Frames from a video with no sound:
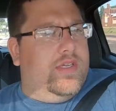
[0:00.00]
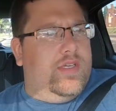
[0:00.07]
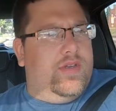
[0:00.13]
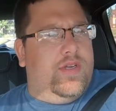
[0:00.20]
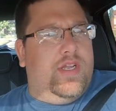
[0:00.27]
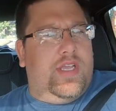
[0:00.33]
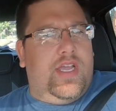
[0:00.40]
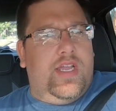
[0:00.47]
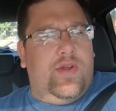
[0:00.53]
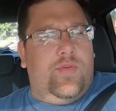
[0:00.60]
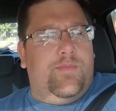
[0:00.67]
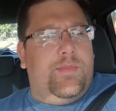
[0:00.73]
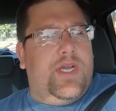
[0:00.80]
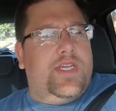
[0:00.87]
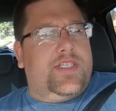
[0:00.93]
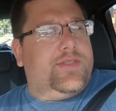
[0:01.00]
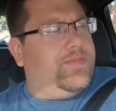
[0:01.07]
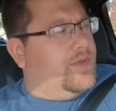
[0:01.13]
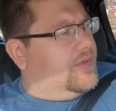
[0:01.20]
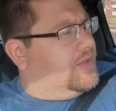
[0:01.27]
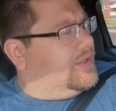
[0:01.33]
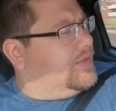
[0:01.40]
And kind of my
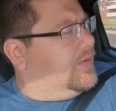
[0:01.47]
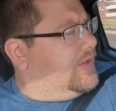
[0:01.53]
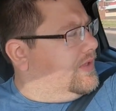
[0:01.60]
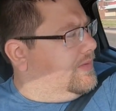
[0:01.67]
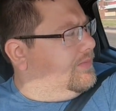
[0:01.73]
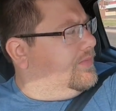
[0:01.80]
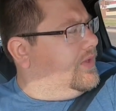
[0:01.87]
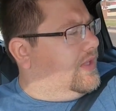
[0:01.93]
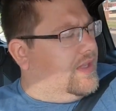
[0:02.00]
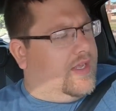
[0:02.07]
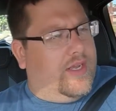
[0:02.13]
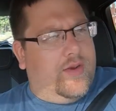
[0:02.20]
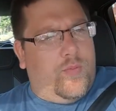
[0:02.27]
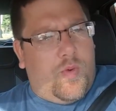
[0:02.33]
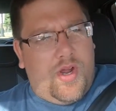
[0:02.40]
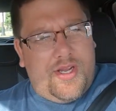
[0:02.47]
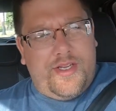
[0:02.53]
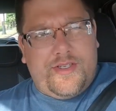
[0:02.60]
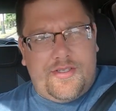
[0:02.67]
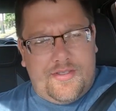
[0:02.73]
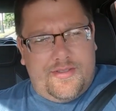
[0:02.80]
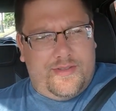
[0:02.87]
experience with them and why
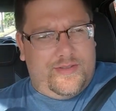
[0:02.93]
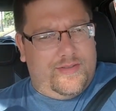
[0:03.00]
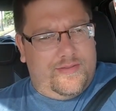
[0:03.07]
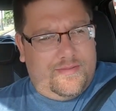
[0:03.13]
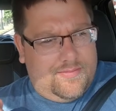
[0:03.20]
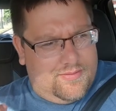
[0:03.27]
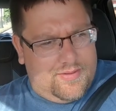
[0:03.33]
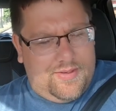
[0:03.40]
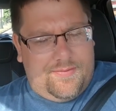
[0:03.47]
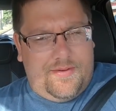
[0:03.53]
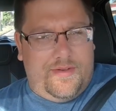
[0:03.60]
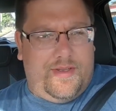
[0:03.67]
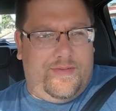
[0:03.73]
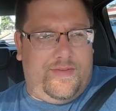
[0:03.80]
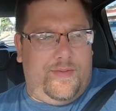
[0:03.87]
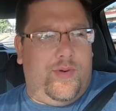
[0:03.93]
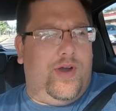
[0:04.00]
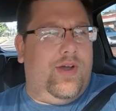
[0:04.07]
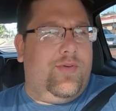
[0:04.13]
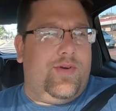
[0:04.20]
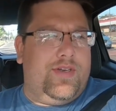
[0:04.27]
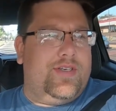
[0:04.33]
you should just, if you
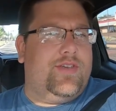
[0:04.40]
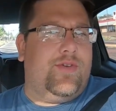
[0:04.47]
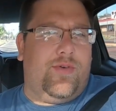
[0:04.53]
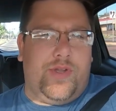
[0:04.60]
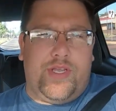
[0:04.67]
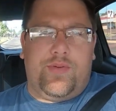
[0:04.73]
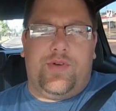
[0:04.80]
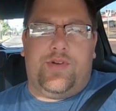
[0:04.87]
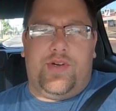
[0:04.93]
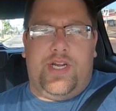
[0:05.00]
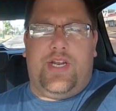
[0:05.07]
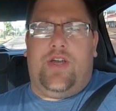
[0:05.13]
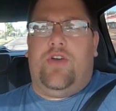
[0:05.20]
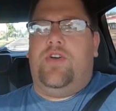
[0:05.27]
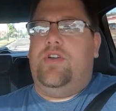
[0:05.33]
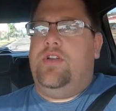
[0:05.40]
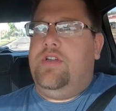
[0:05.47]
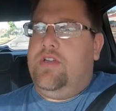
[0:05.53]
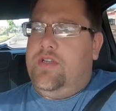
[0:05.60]
want one, go get one right now.